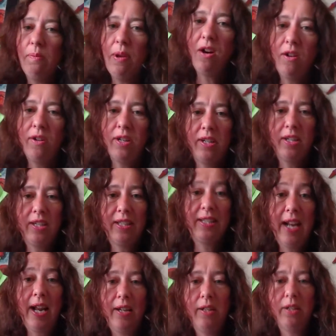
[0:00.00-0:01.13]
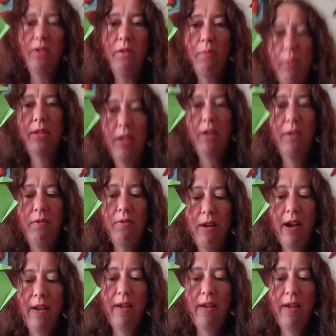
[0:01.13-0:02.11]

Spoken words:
bit harder to stand up, so